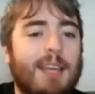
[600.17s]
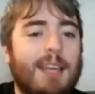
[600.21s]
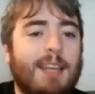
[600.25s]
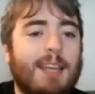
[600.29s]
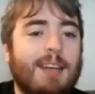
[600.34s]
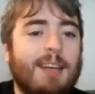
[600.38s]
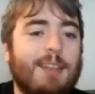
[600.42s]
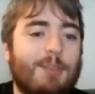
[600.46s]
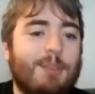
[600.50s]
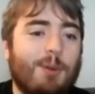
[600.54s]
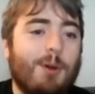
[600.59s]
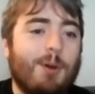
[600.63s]
an
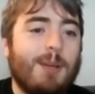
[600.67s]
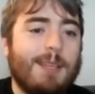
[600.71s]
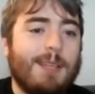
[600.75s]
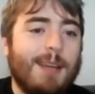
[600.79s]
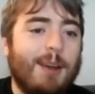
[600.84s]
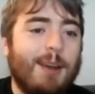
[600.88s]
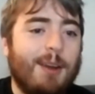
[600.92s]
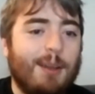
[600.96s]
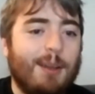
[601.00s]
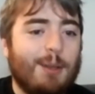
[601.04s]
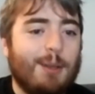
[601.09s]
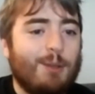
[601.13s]

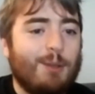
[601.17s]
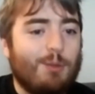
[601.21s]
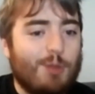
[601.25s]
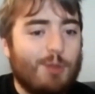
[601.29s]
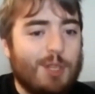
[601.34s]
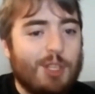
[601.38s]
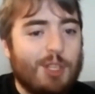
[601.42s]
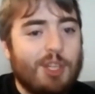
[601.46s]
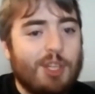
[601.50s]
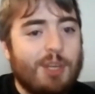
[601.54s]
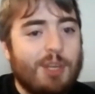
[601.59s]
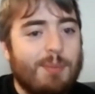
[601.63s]
authoritarian
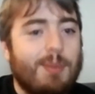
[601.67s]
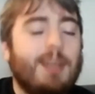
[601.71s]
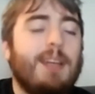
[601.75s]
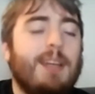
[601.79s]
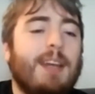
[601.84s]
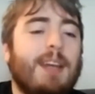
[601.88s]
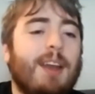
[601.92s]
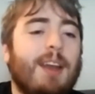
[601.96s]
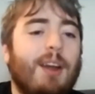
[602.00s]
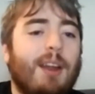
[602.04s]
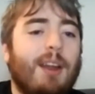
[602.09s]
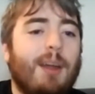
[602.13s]
regime in an
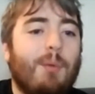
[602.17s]
area,